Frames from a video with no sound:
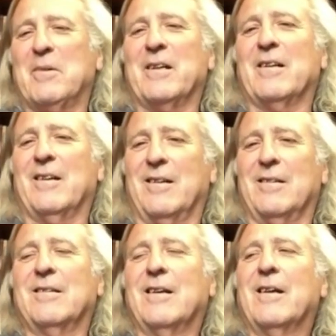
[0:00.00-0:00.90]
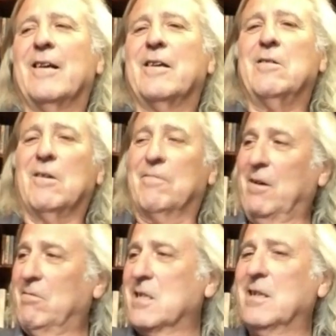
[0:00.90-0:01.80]
But if
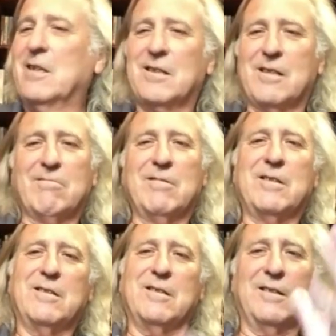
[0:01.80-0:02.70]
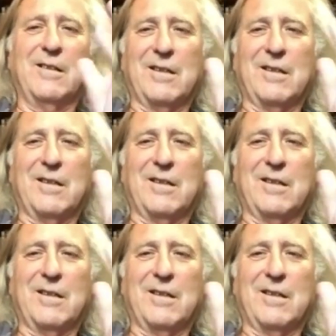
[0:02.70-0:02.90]
I wasn't out there running,